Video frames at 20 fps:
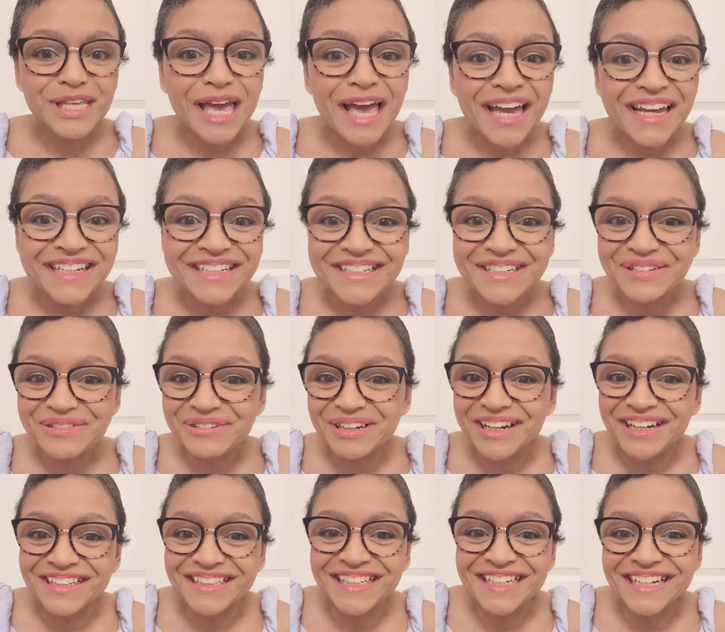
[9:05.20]
I do
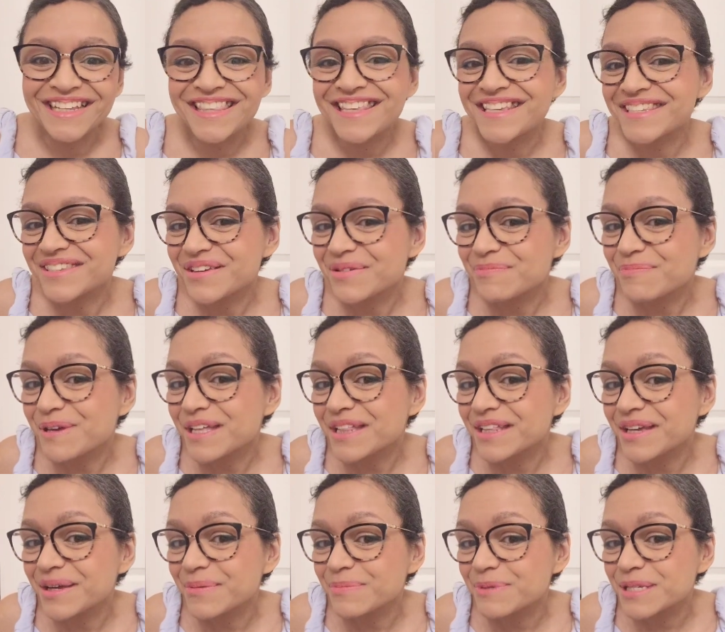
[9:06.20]
not like this on my
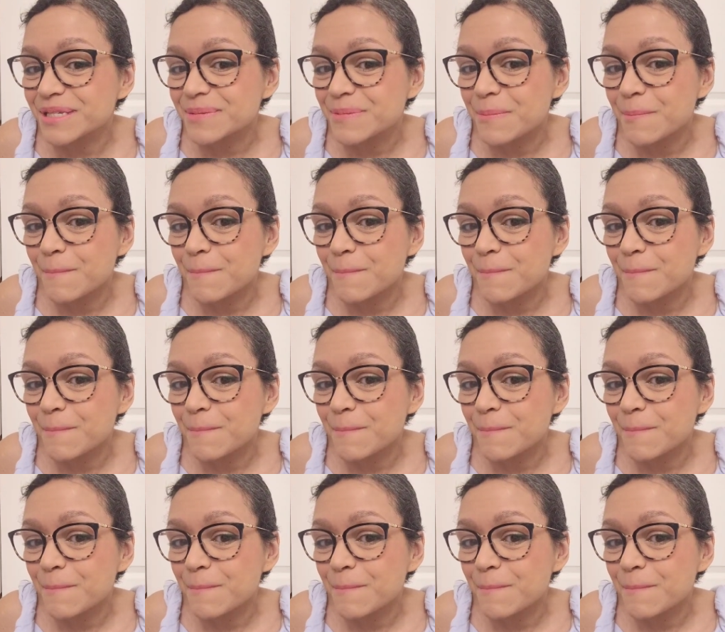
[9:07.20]
lips.